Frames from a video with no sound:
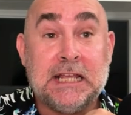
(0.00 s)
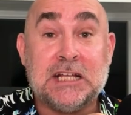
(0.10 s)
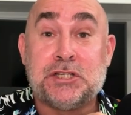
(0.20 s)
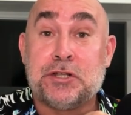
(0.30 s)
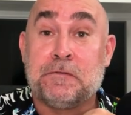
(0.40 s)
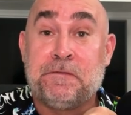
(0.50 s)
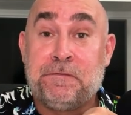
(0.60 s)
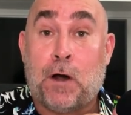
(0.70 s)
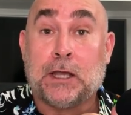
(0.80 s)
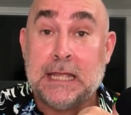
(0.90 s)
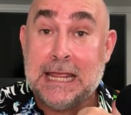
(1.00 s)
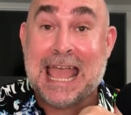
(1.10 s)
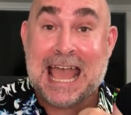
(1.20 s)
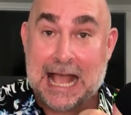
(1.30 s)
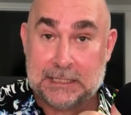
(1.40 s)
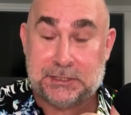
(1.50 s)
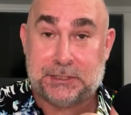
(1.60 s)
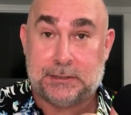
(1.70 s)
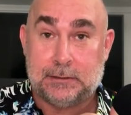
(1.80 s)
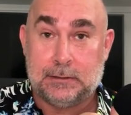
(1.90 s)
Get your fucking
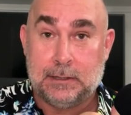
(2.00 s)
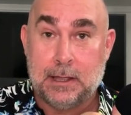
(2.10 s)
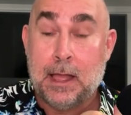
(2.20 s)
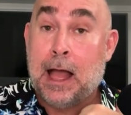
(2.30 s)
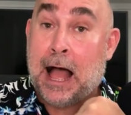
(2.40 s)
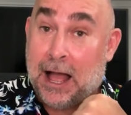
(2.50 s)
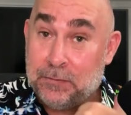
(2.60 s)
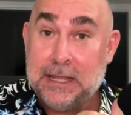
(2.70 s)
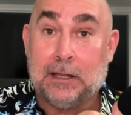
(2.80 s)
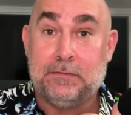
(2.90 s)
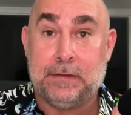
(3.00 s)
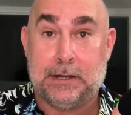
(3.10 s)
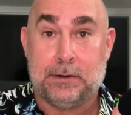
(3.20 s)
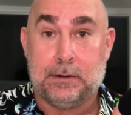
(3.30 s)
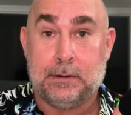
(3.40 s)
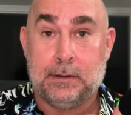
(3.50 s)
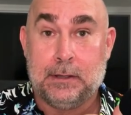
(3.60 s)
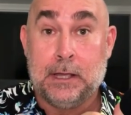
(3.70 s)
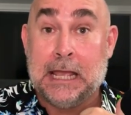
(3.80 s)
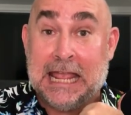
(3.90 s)
ass on the elevator
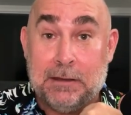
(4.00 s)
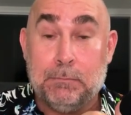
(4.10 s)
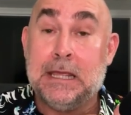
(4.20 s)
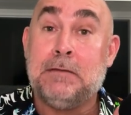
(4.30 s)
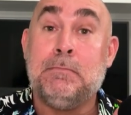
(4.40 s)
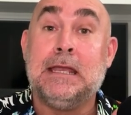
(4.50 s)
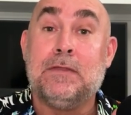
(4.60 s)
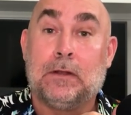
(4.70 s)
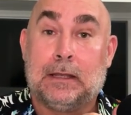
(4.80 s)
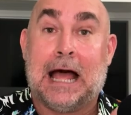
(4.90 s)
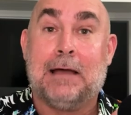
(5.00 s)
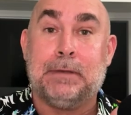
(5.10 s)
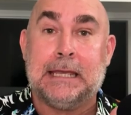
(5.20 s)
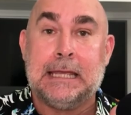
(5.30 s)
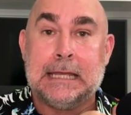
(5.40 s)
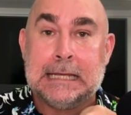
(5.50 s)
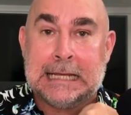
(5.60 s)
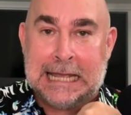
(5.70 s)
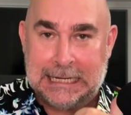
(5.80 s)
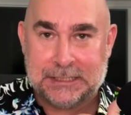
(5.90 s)
and meet me in the lobby
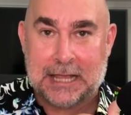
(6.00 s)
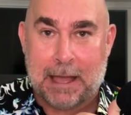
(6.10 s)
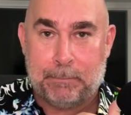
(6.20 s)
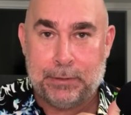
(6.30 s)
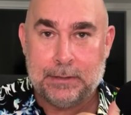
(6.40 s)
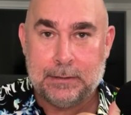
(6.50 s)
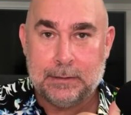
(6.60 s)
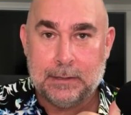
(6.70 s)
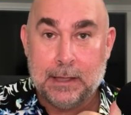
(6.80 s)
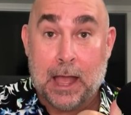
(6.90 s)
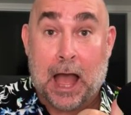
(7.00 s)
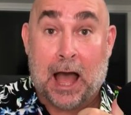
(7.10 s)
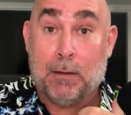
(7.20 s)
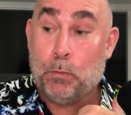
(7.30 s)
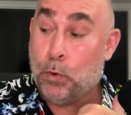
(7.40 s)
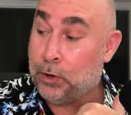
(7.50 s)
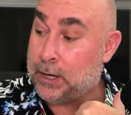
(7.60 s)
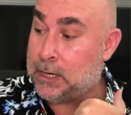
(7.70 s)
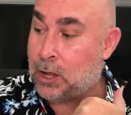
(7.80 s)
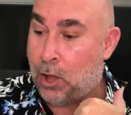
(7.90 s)
ASAP. I'm
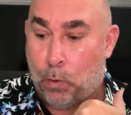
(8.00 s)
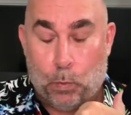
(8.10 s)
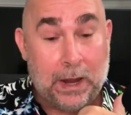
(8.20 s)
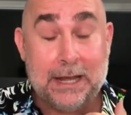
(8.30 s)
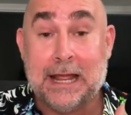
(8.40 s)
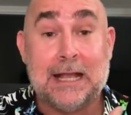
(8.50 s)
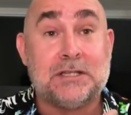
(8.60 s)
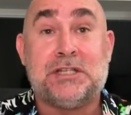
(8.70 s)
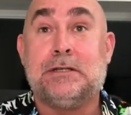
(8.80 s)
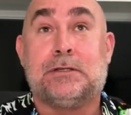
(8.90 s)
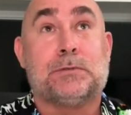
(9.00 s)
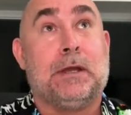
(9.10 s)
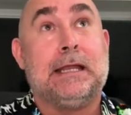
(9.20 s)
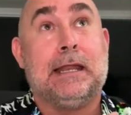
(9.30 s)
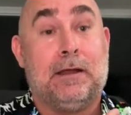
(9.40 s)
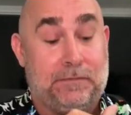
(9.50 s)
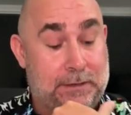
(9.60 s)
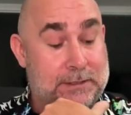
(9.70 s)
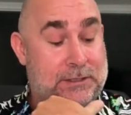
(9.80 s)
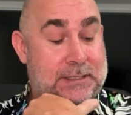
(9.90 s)
wearing a white," and I got chills right now,
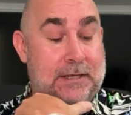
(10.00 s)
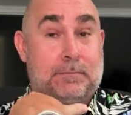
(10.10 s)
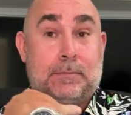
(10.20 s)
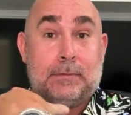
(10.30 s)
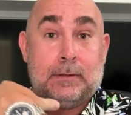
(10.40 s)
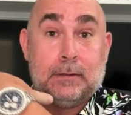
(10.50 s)
if you can see them,